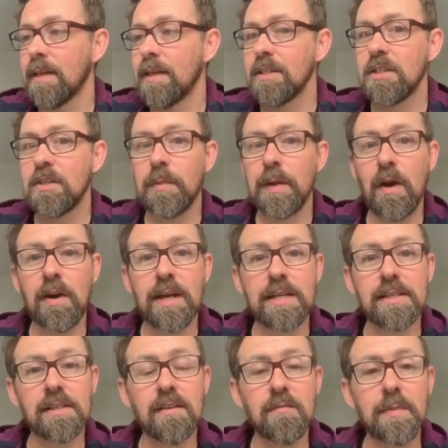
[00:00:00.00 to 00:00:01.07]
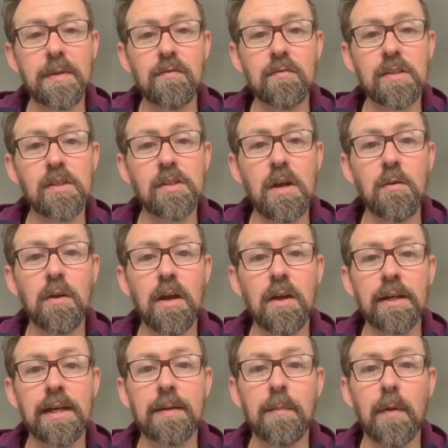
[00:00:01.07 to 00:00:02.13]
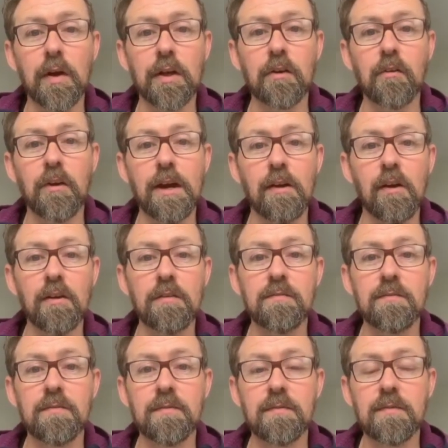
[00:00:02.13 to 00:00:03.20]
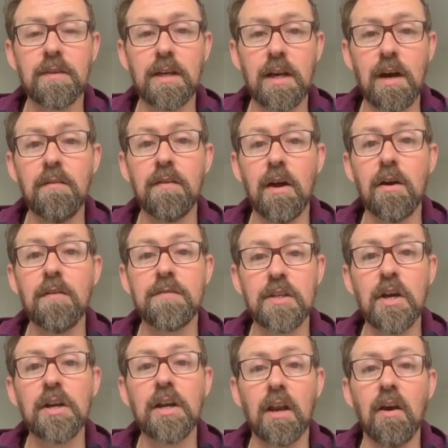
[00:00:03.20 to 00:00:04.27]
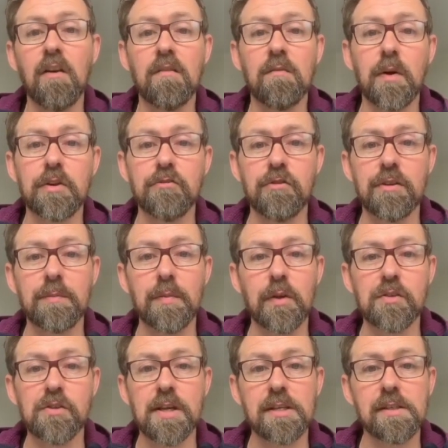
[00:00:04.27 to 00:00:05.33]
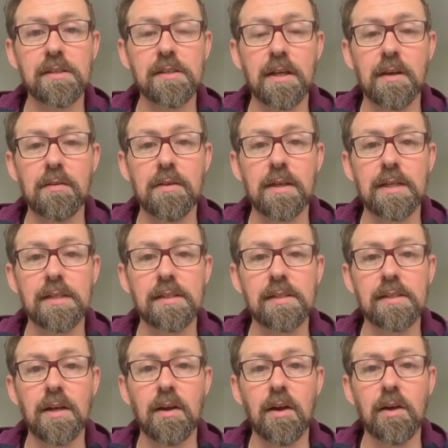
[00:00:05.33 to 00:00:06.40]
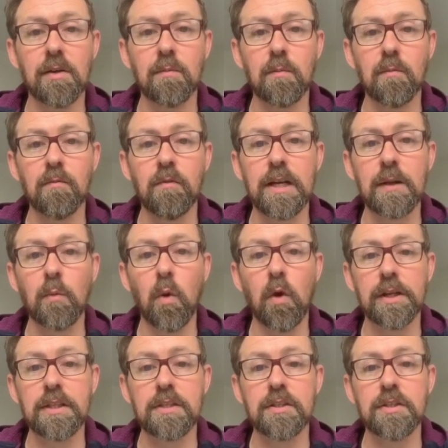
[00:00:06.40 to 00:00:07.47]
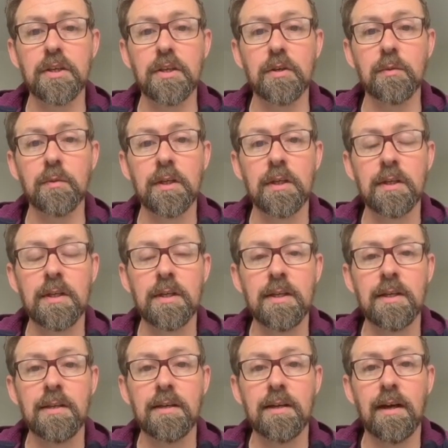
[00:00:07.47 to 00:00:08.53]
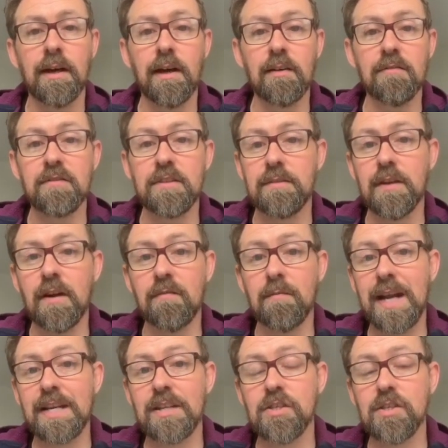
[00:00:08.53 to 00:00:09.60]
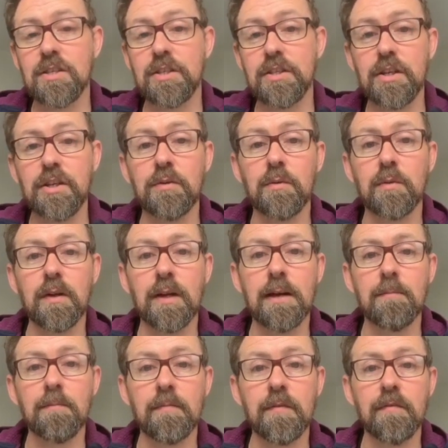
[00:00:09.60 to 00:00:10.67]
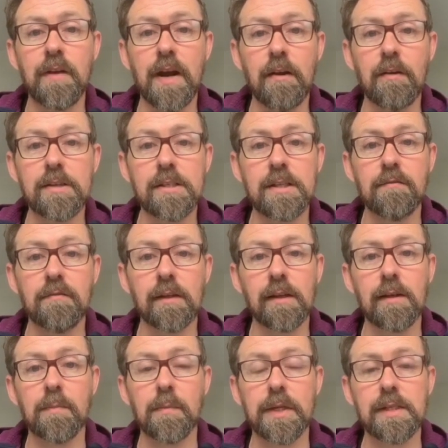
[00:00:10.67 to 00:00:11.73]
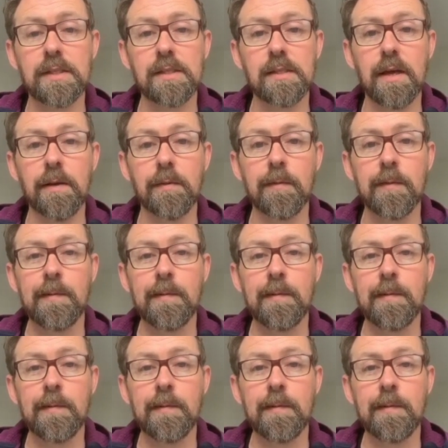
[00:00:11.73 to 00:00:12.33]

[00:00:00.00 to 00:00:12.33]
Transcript: To be honest, I've been so lucky in my career. I've done a lot of my dream projects. Things that I really wanted to do, I've managed to do for various different companies. So